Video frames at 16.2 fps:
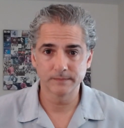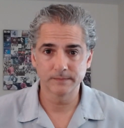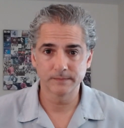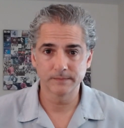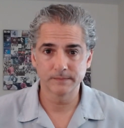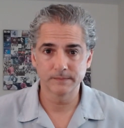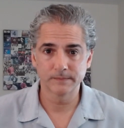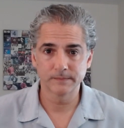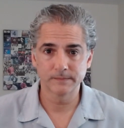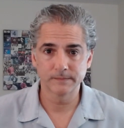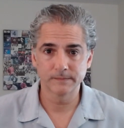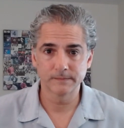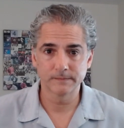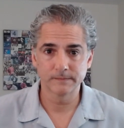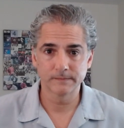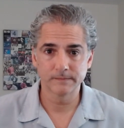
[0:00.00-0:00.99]

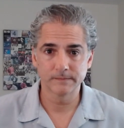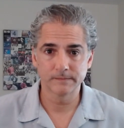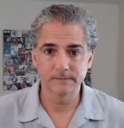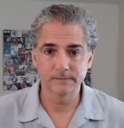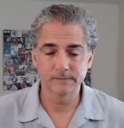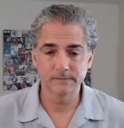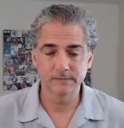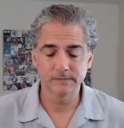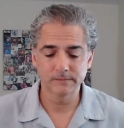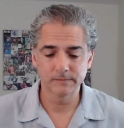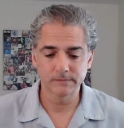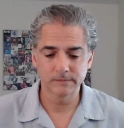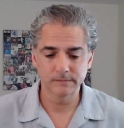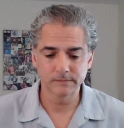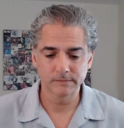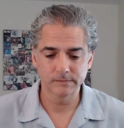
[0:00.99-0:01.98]

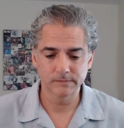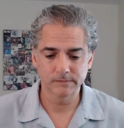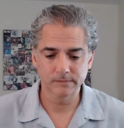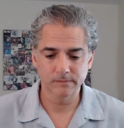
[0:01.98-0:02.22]
(no one is talking)